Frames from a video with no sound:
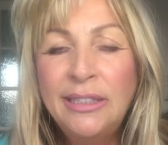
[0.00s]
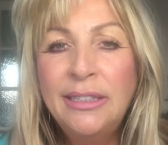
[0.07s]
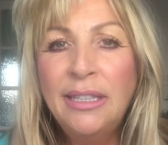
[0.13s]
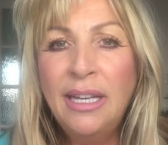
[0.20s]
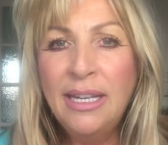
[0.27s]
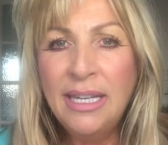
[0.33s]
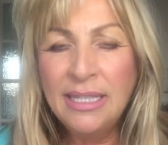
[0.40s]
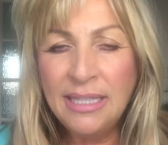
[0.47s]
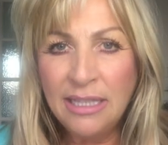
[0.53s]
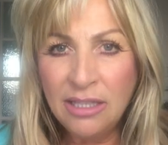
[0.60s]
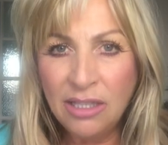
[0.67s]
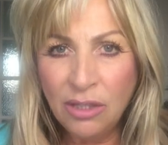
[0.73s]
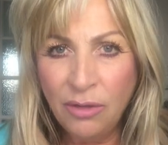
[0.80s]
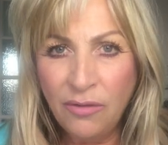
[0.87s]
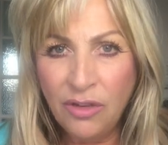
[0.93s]
And I said,
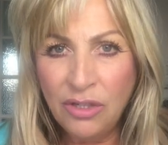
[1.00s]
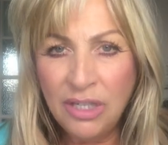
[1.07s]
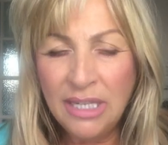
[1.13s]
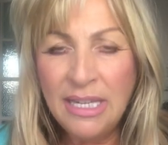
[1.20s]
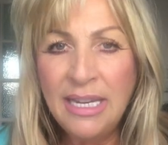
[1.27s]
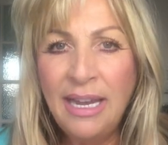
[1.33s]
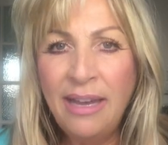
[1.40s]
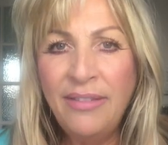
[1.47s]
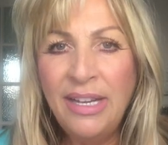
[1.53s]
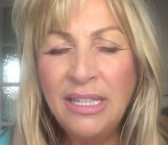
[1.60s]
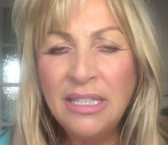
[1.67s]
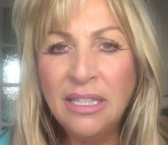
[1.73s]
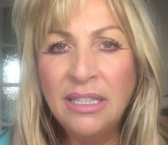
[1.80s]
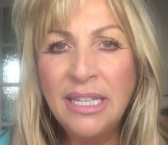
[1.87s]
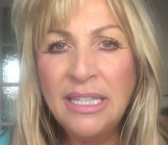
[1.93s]
"So if you didn't have
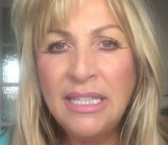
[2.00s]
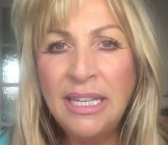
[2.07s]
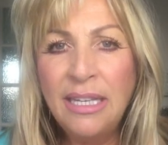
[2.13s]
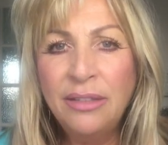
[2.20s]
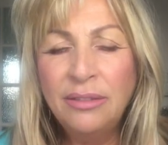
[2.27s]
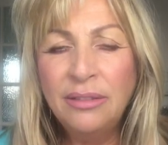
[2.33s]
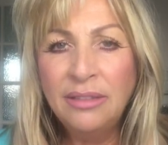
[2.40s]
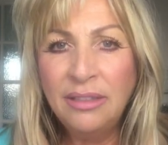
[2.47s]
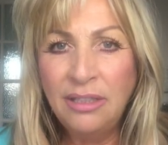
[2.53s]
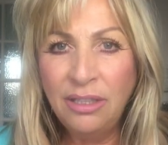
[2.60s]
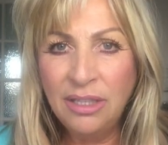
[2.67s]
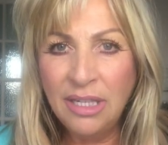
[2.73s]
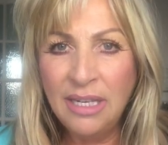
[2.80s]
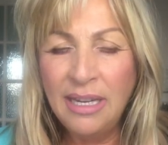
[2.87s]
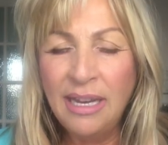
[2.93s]
anxiety and you
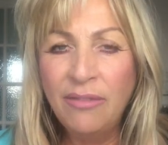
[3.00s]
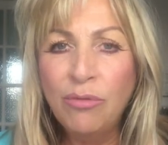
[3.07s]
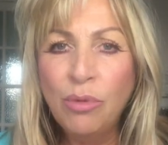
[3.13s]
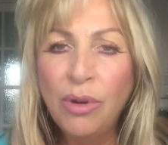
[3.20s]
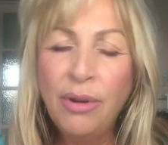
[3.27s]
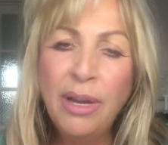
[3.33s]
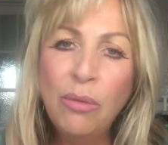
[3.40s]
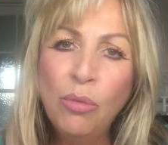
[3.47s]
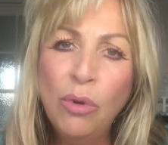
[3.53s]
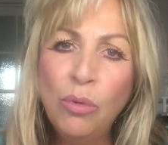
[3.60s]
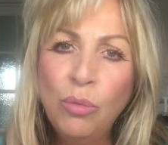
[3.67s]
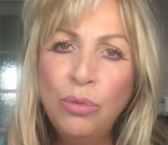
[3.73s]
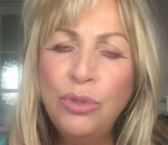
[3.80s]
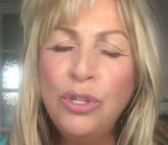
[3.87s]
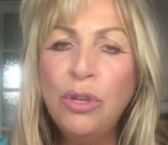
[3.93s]
didn't have worry, what
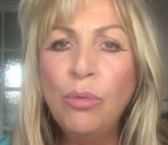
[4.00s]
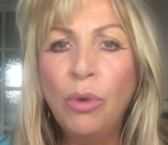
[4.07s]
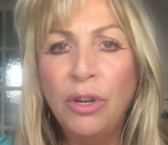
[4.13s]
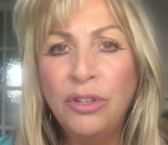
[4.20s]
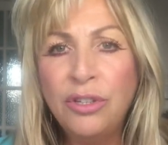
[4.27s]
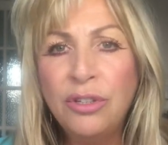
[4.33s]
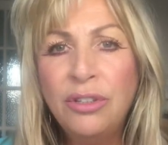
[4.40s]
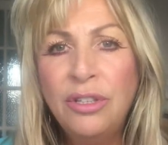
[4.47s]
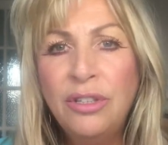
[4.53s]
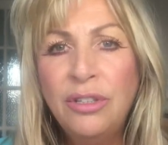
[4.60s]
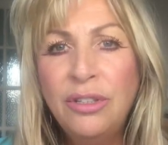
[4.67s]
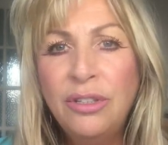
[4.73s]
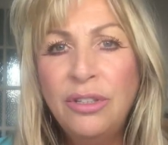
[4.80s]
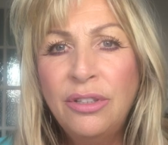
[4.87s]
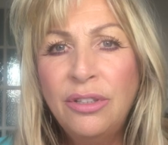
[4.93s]
would you want
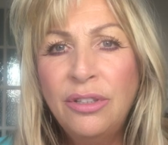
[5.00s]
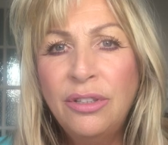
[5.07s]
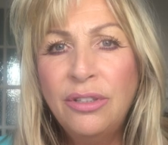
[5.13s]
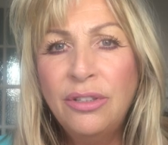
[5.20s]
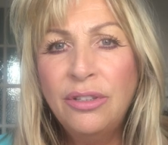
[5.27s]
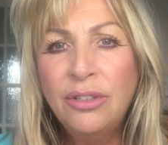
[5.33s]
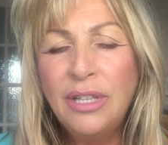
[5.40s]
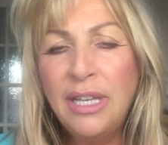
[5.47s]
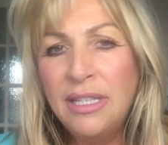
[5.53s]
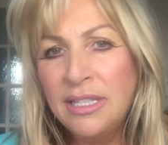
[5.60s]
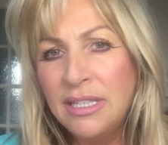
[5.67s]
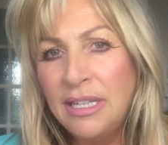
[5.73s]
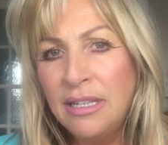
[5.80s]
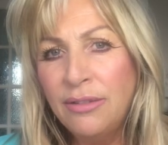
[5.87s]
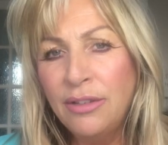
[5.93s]

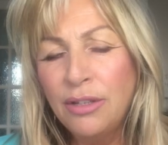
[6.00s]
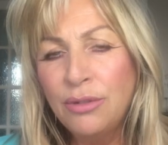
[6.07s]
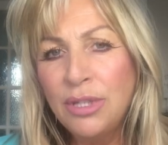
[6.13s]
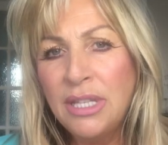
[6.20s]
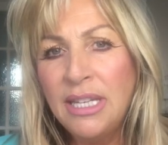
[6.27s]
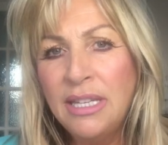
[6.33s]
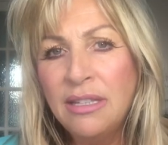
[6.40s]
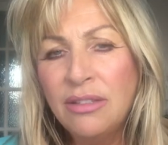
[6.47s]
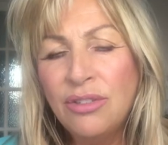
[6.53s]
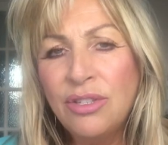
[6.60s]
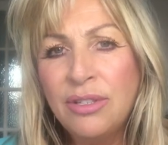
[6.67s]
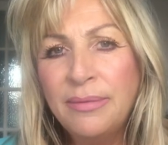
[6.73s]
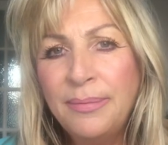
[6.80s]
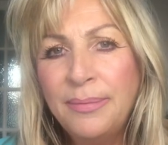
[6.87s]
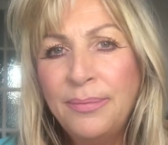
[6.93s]
instead of those things?"
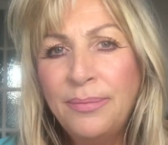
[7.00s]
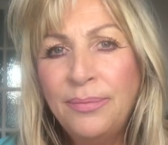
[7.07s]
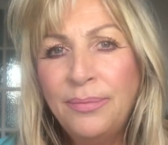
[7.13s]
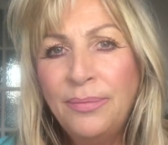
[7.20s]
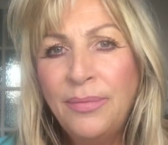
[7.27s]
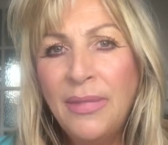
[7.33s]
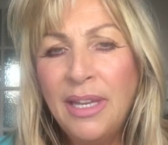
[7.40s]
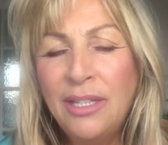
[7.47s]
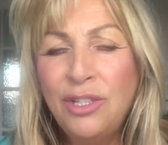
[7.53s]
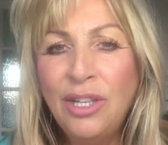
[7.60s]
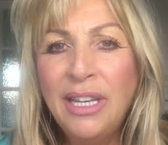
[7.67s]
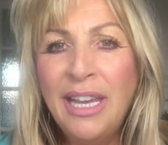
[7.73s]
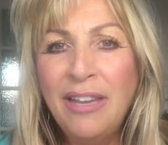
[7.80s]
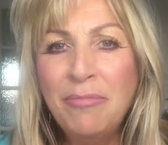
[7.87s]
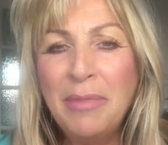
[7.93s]
And she
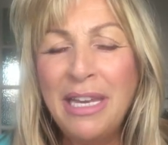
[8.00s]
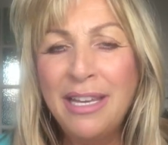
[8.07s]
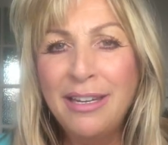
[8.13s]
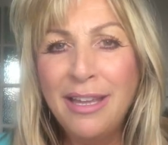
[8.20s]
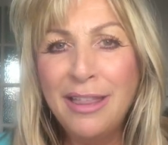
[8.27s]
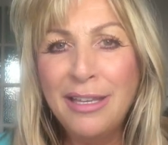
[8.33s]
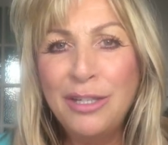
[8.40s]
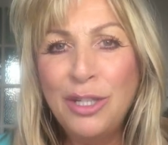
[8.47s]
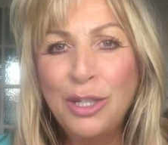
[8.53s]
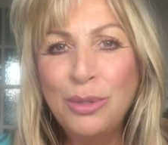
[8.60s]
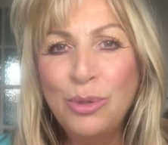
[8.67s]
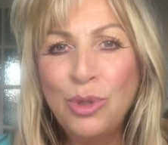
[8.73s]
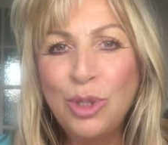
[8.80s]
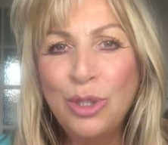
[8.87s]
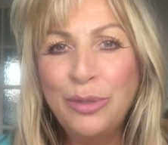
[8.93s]
gave me another
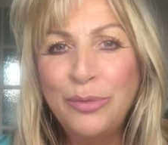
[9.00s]
don't.